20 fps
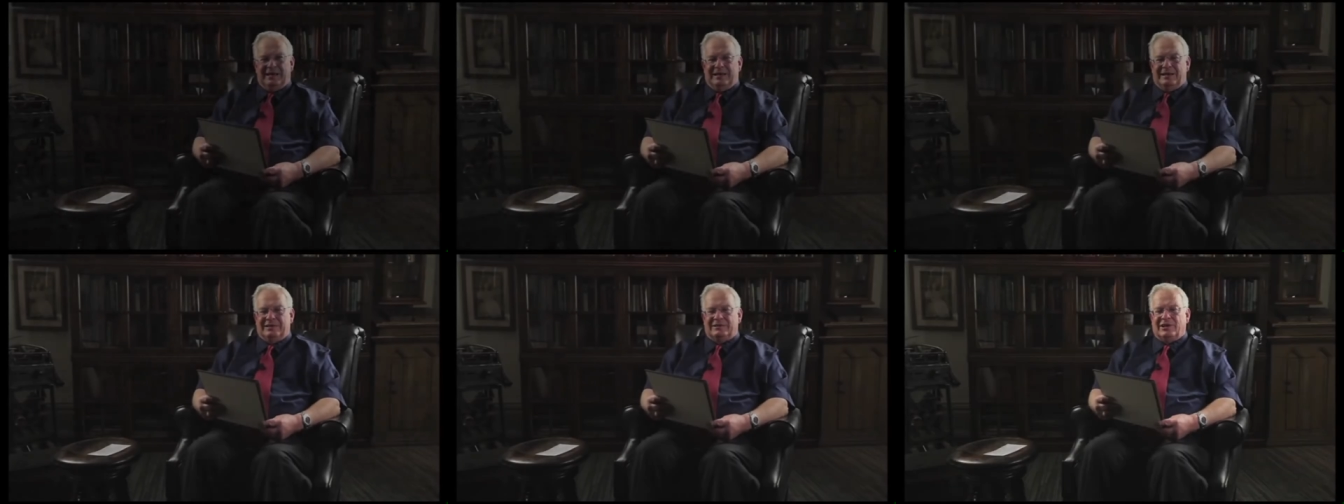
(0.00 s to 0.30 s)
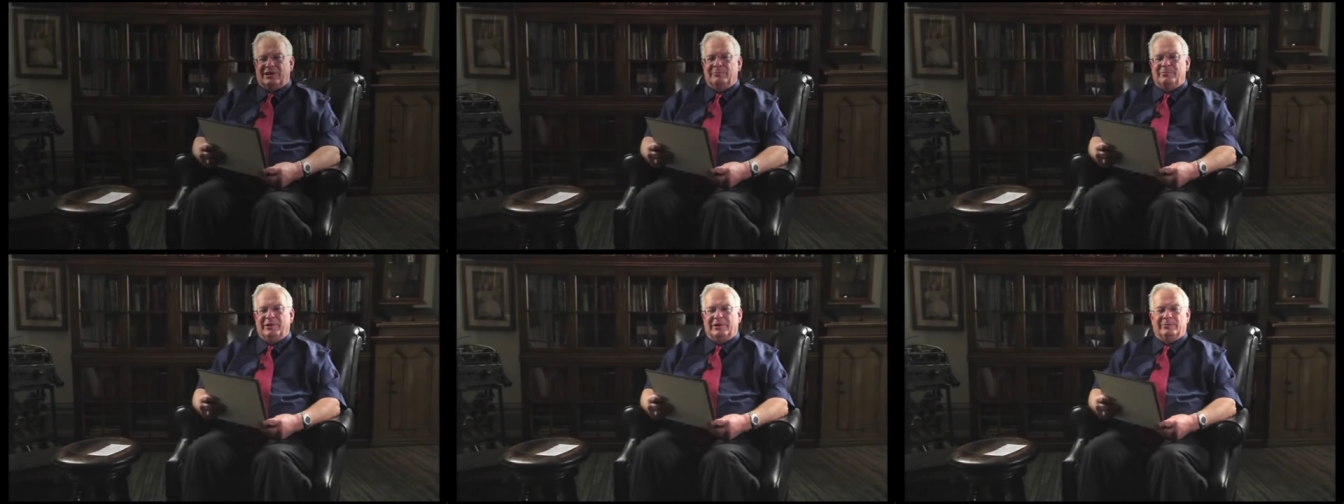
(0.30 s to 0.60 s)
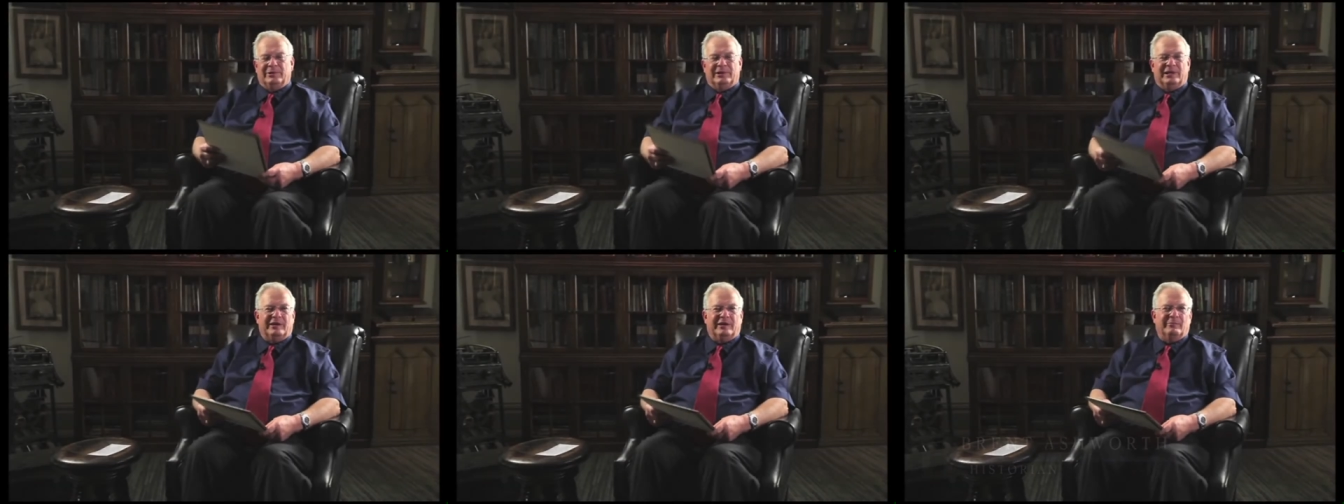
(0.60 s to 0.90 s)
Some
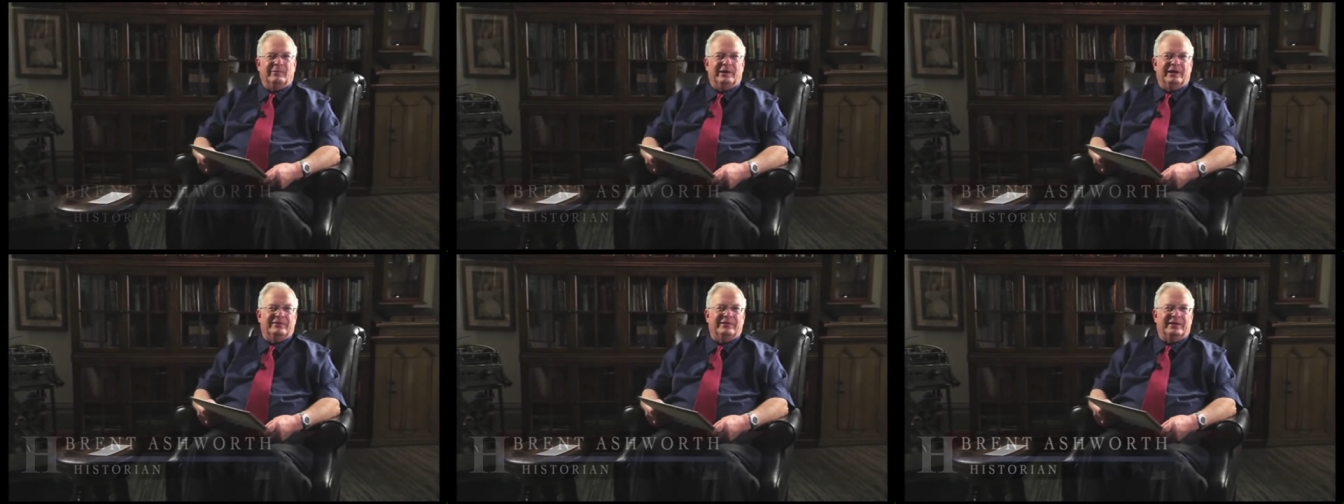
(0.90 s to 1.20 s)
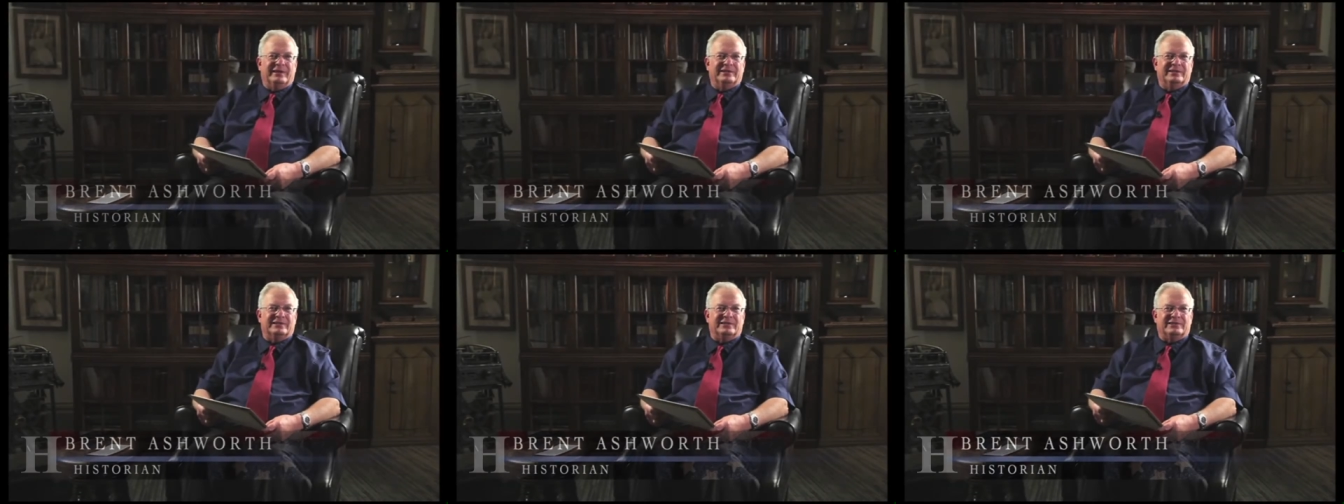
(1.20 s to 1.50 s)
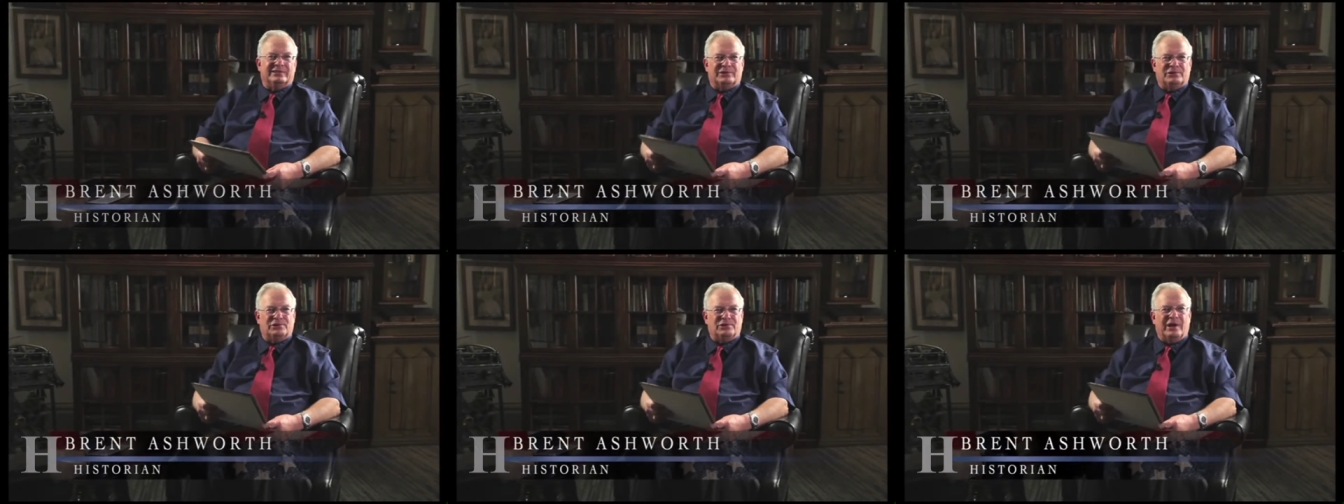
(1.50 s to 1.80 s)
people like me thinks
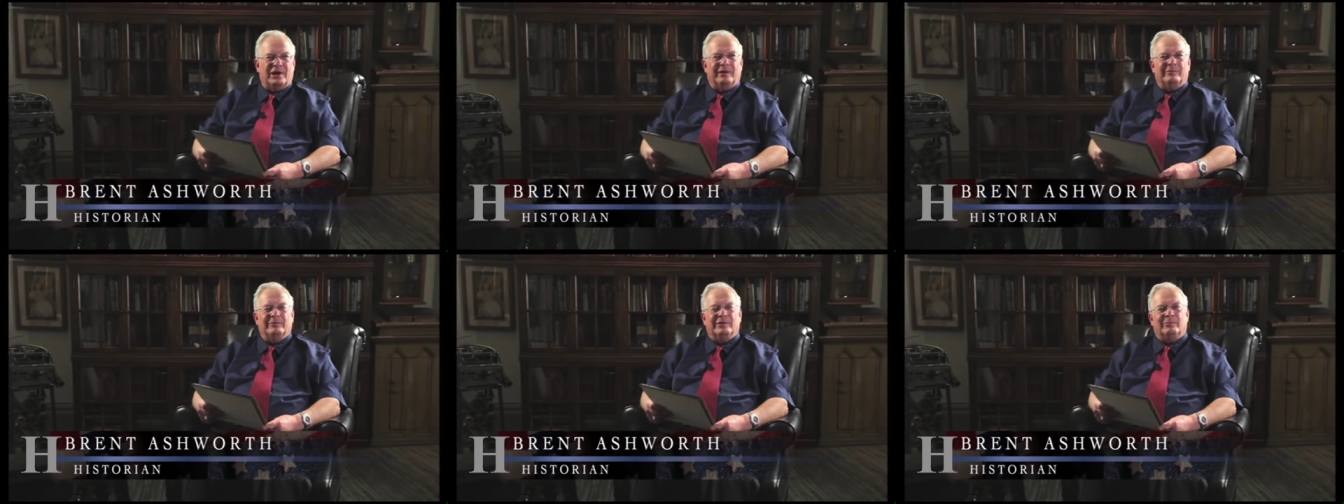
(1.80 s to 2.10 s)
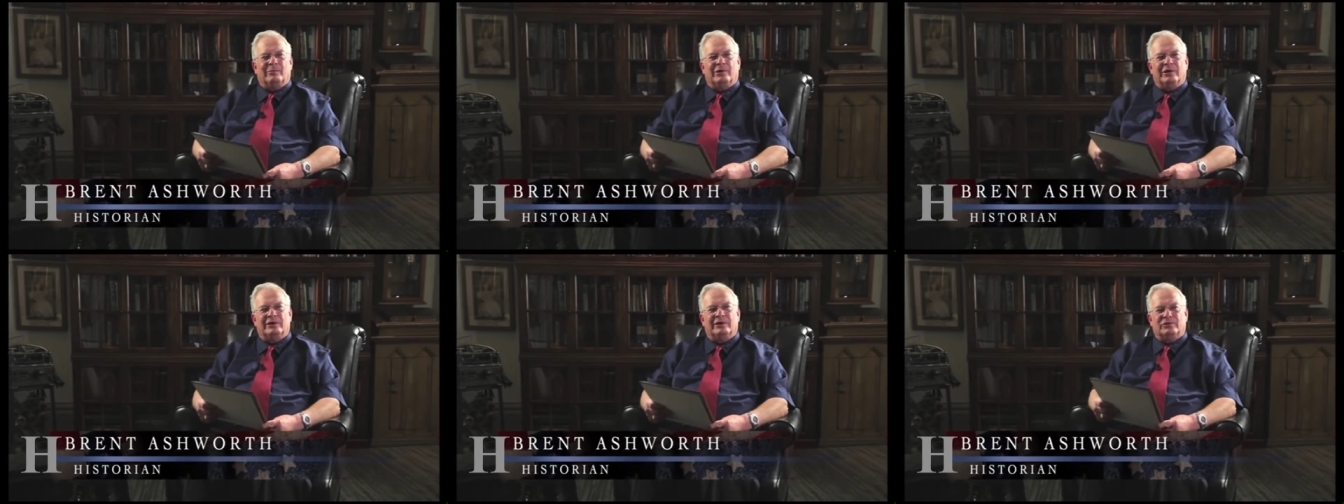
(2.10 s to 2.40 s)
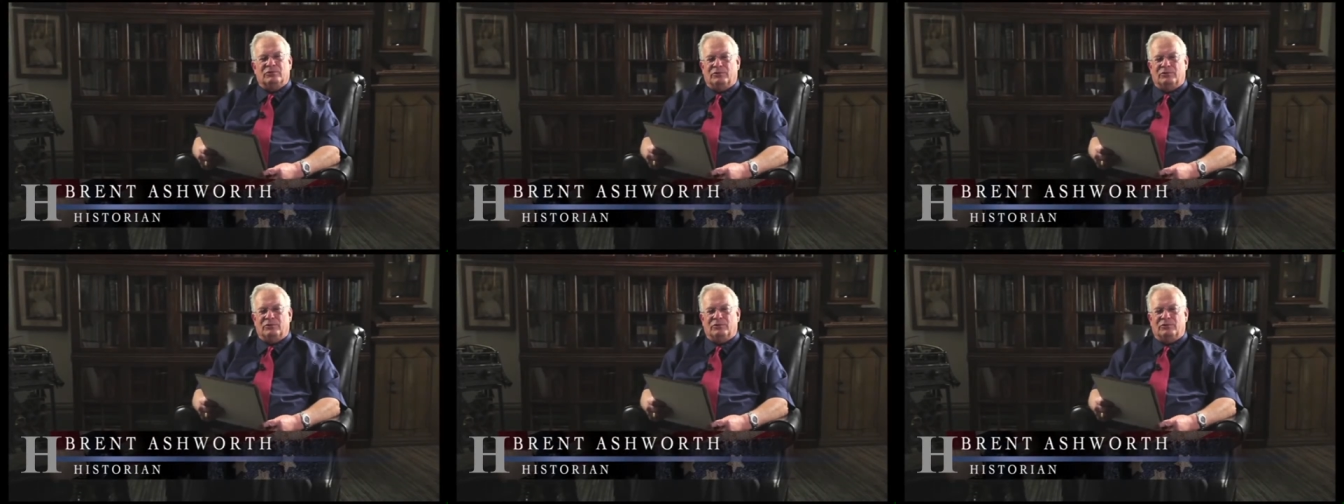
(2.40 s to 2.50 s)
it's a shame that Mark